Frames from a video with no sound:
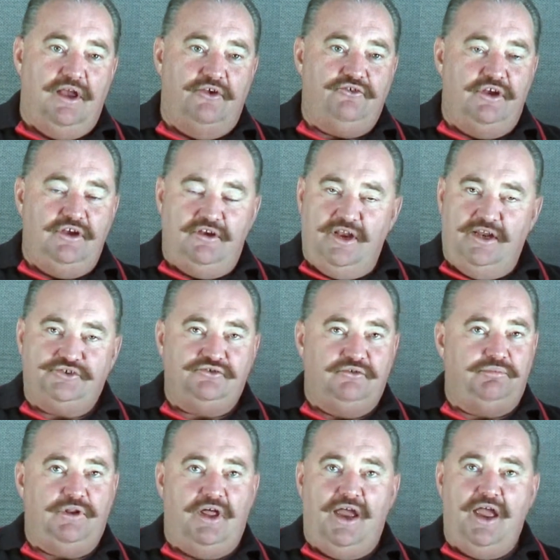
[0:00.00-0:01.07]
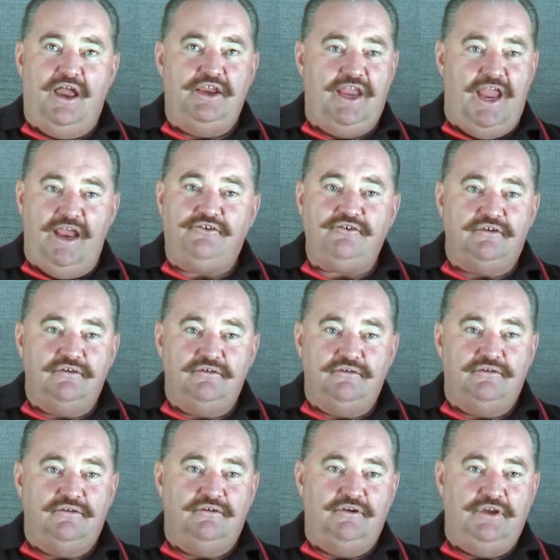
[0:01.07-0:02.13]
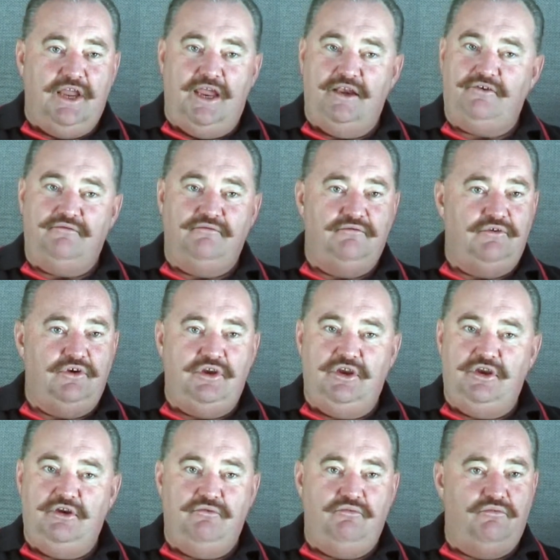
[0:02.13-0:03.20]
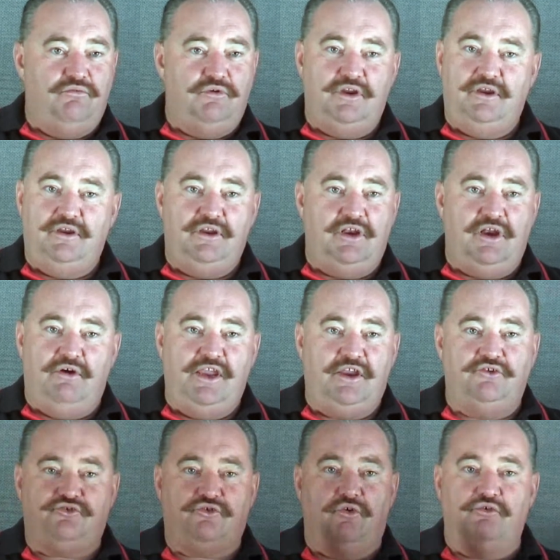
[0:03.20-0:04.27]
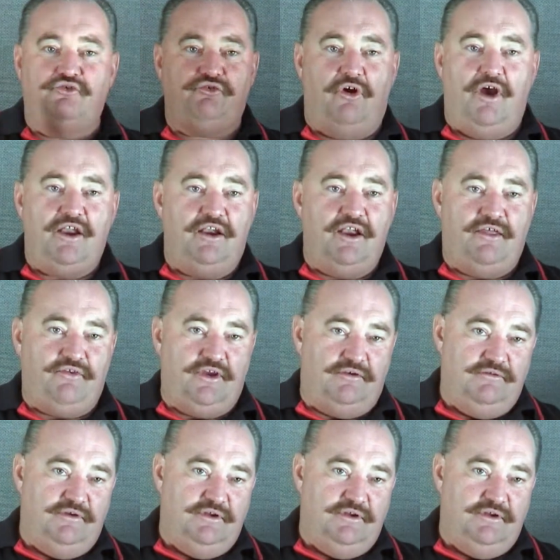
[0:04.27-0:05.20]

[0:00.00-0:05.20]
As an international player. Yet he could score a try out of nothing.